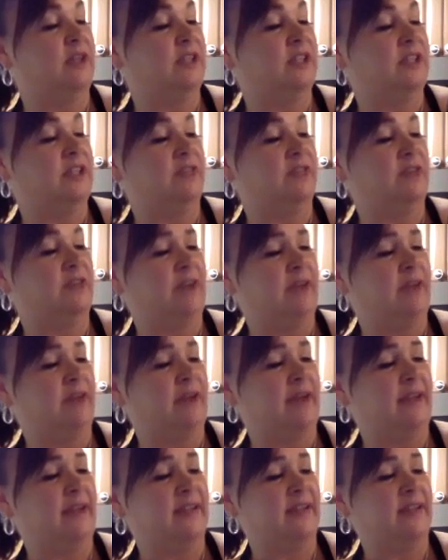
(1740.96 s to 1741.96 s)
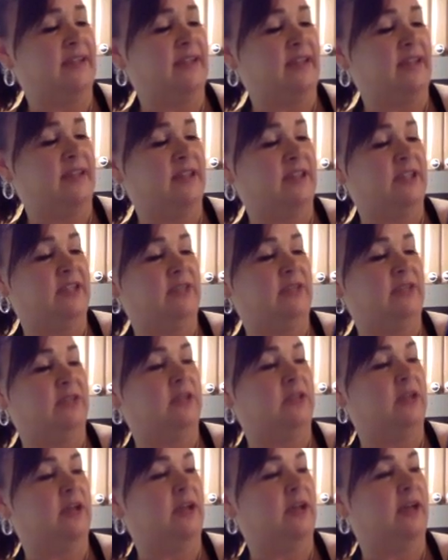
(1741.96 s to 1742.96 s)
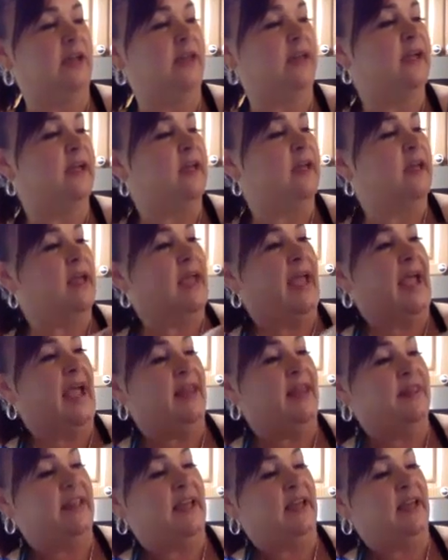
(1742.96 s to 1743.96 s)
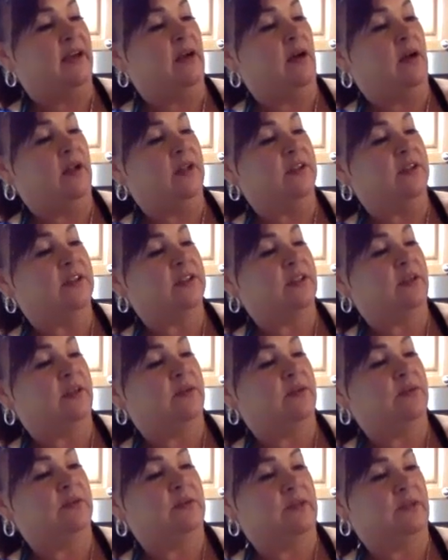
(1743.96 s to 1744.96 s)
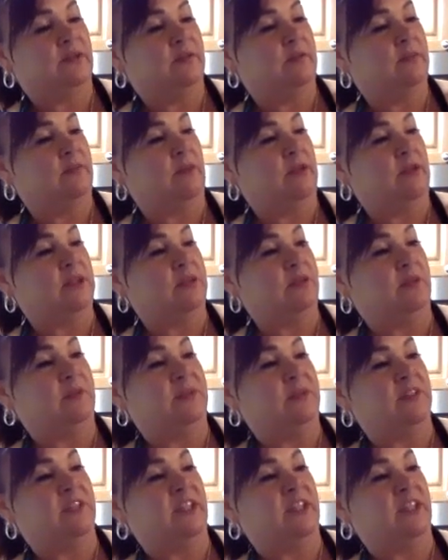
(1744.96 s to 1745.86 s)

chicken fried rice and the general tie, and then also the multi-purpose